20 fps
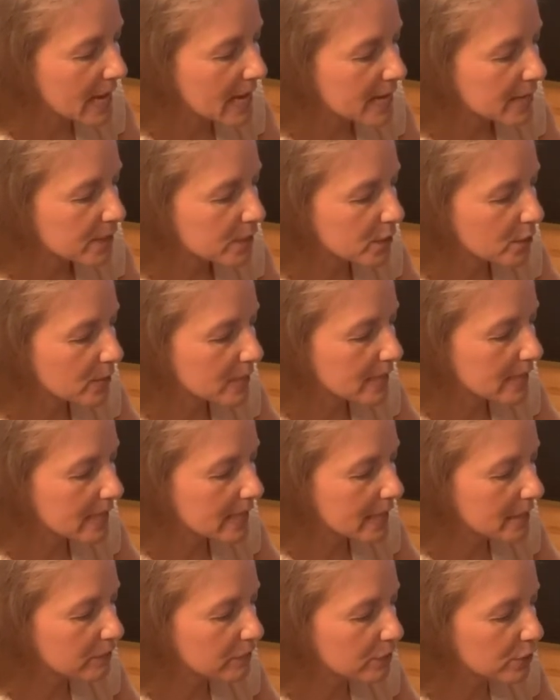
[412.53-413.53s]
So
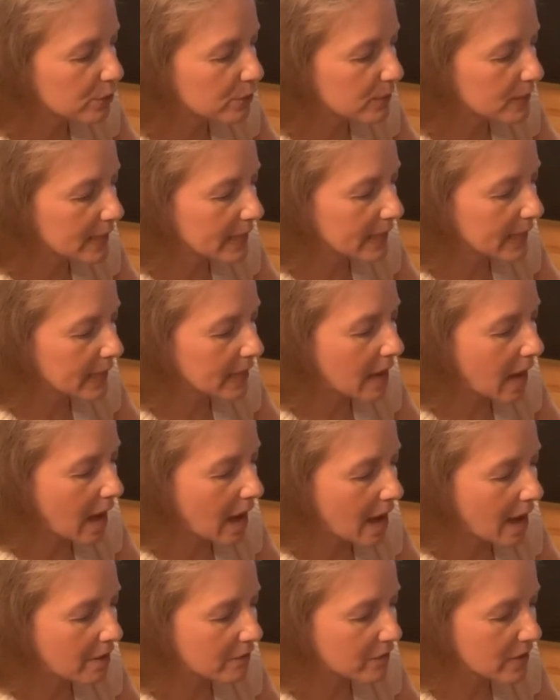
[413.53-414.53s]
instead of using
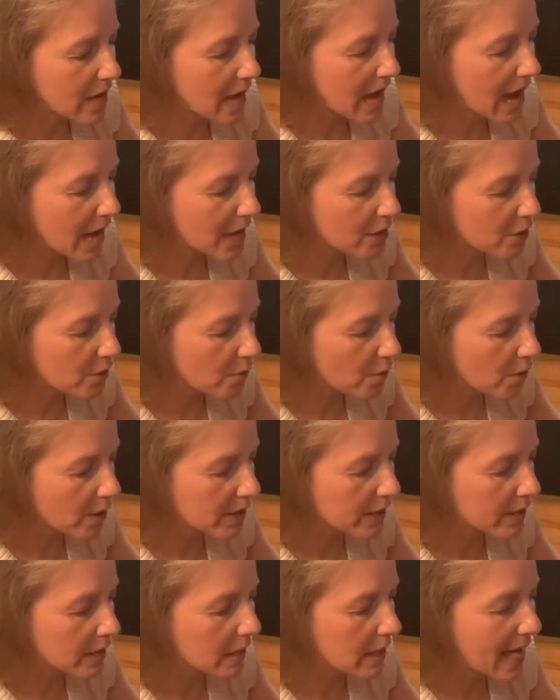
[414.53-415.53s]
avocado
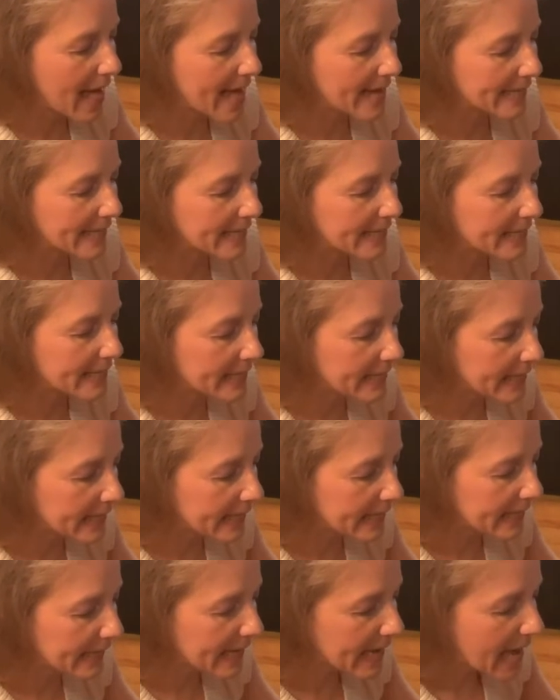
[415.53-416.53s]
oil and
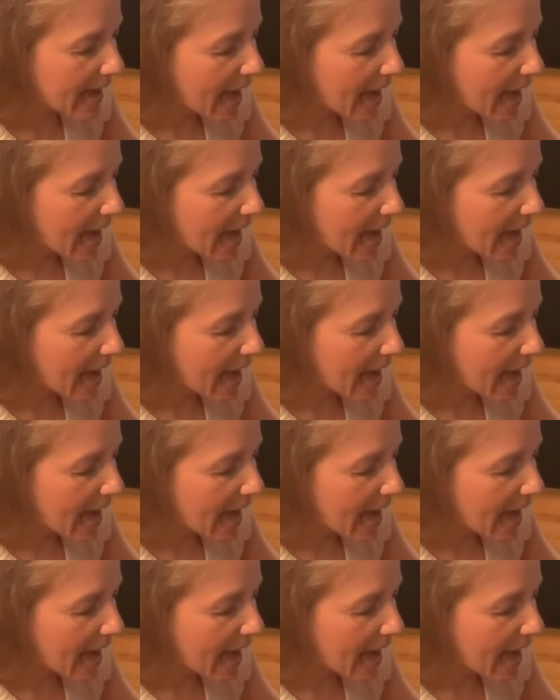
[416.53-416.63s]
ghee,